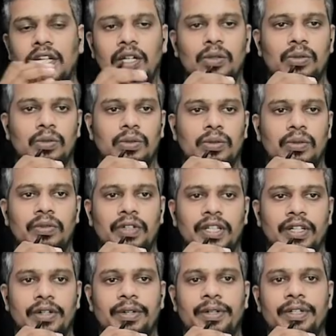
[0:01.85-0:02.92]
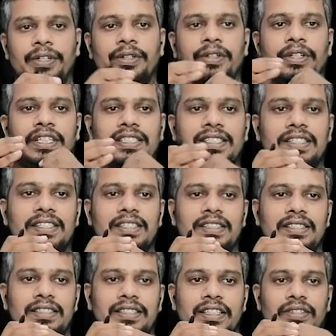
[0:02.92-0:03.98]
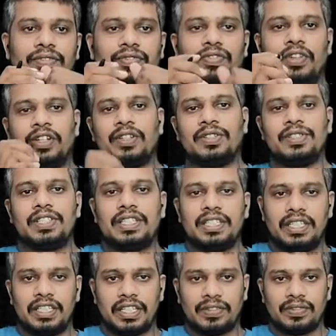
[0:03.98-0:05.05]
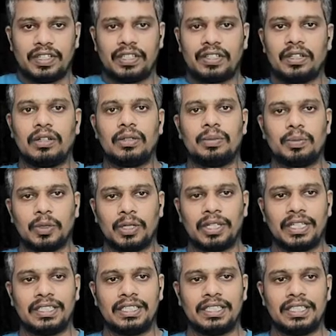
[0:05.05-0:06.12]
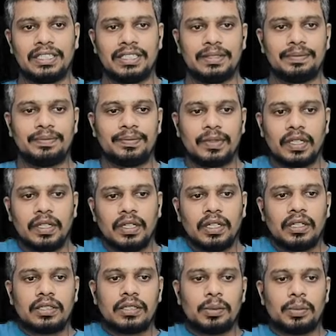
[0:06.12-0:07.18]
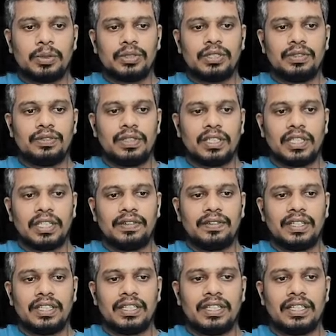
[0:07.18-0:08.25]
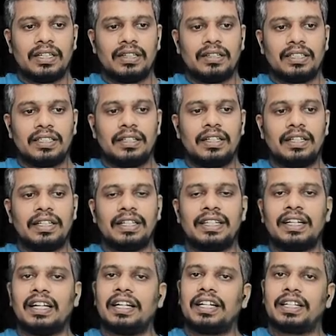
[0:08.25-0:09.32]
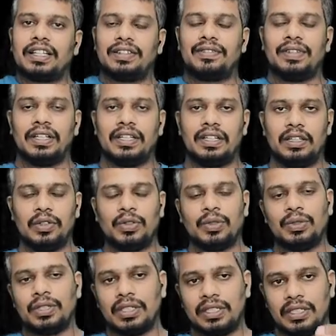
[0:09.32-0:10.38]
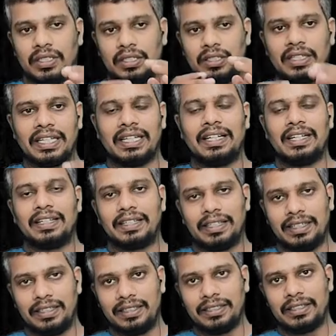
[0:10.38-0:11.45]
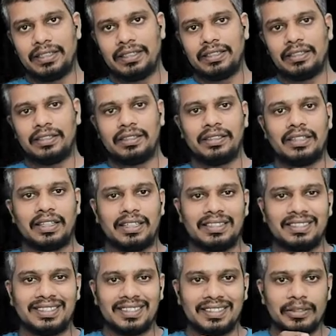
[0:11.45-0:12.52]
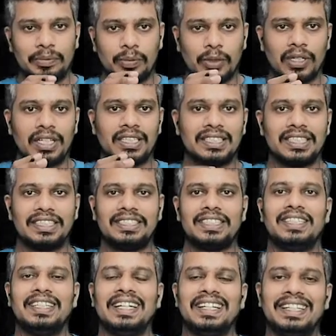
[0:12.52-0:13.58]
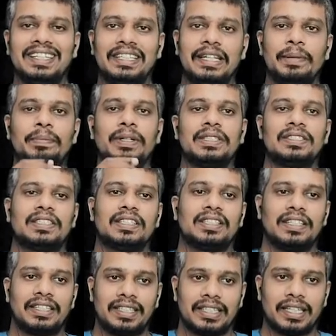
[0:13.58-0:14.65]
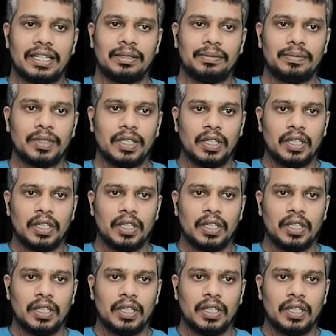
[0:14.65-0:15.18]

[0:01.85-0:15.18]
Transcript: Now we are going to discuss the frequency effect on polarization. Suppose if you are giving the alternating electric field to the dielectric, there is a polarization. It depends on the time.